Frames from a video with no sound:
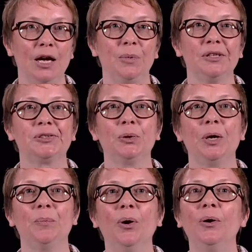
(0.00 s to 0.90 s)
By
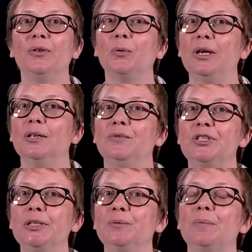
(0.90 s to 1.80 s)
storing both, we can
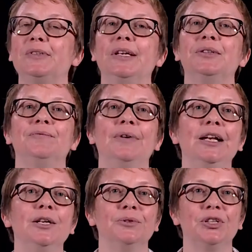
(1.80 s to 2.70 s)
visually represent the
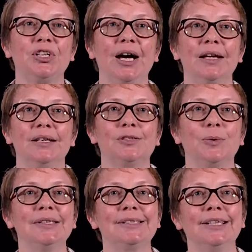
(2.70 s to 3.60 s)
value in the chart, as
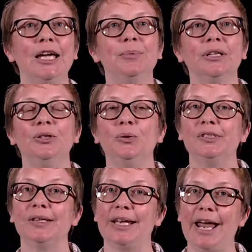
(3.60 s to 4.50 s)
well as label it
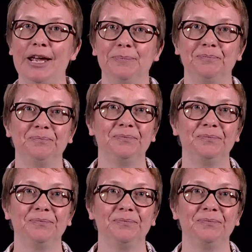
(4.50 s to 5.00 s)
using the name.